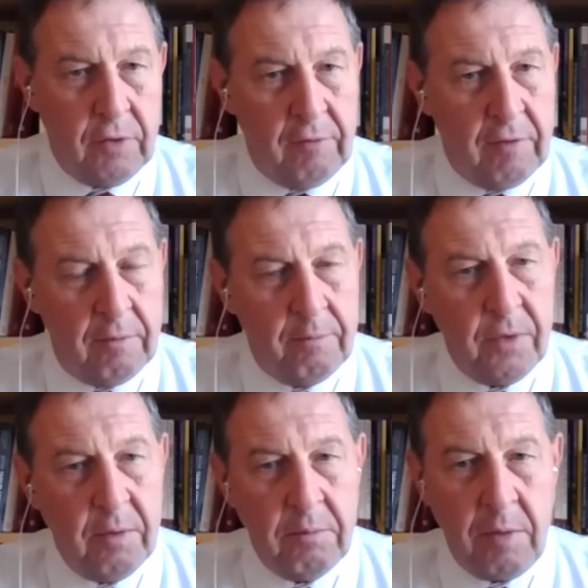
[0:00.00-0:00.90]
whatever,
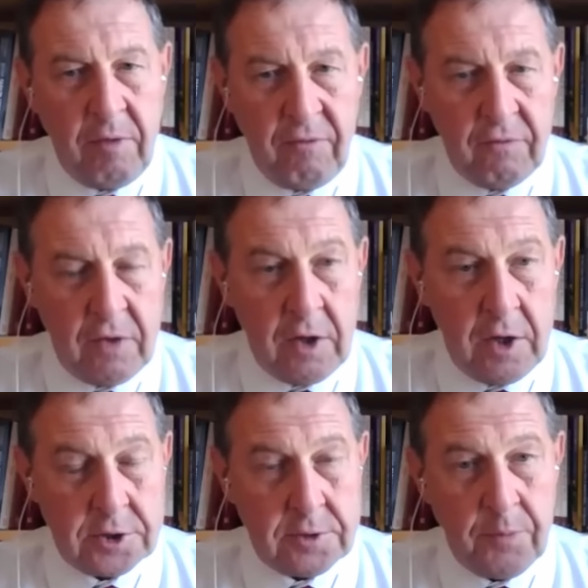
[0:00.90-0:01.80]
maybe 15
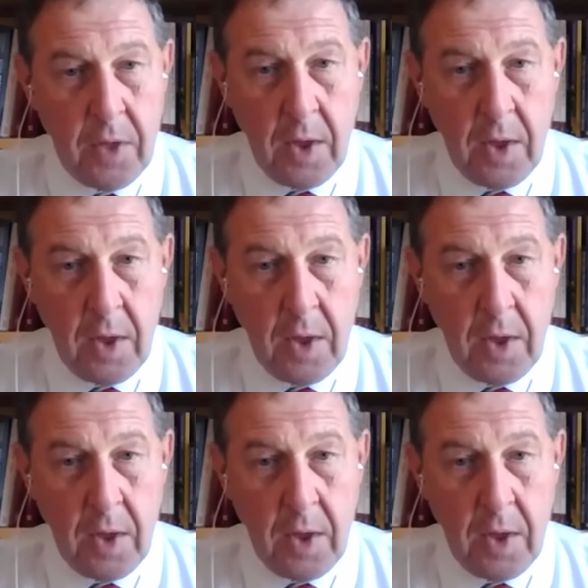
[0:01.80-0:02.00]
years.